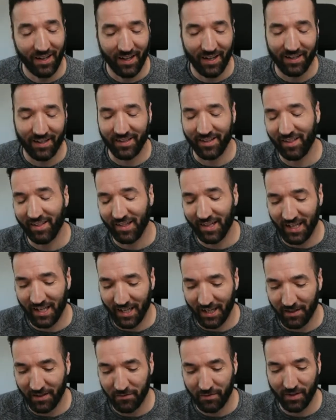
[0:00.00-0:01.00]
This
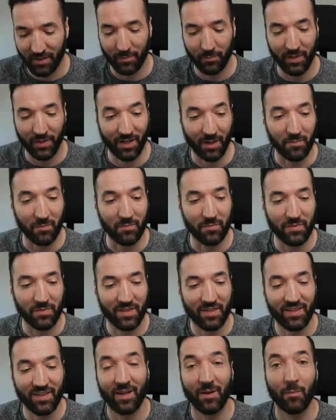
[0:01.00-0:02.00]
live
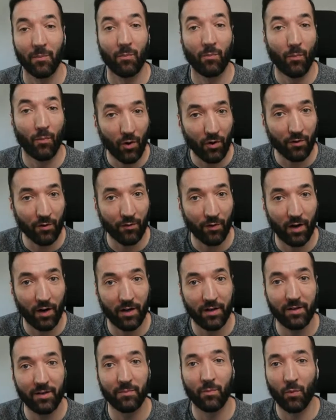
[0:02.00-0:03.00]
becomes more
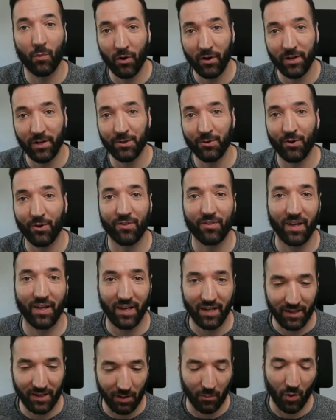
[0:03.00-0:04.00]
fun, more
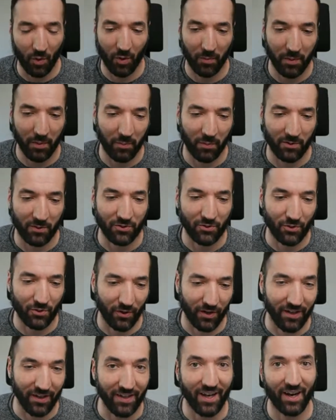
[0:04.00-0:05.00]
interesting. The more people
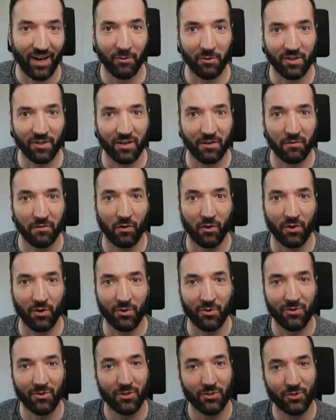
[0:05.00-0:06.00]
join, I would love for you
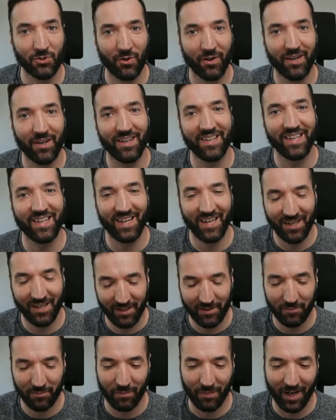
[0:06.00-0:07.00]
to join
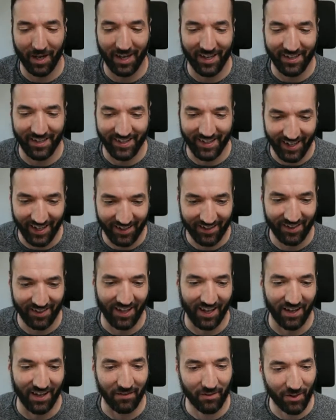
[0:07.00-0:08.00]
in my next
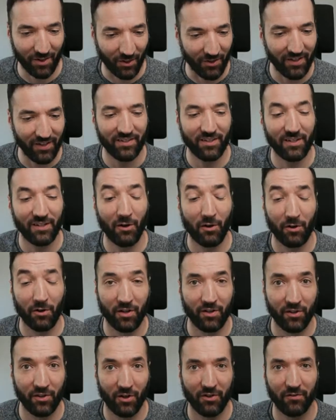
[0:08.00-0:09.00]
live. So hit the
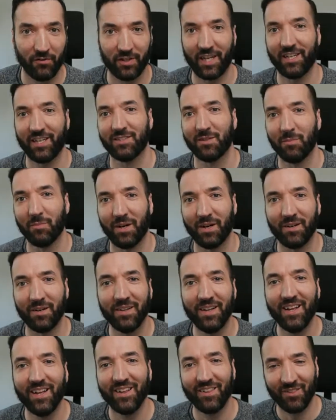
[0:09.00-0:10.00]
notification bell
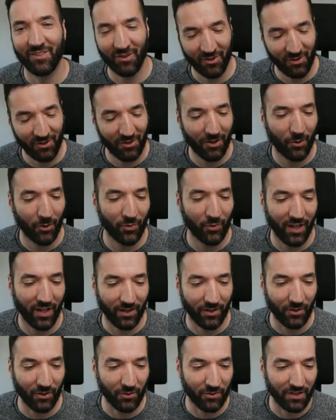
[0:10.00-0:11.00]
so you know when I
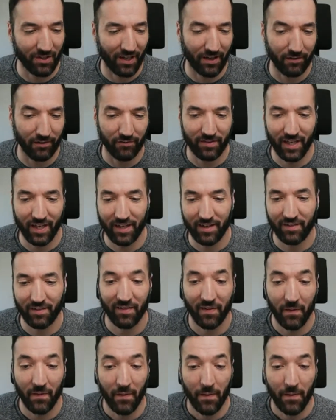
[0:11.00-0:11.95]
go live next.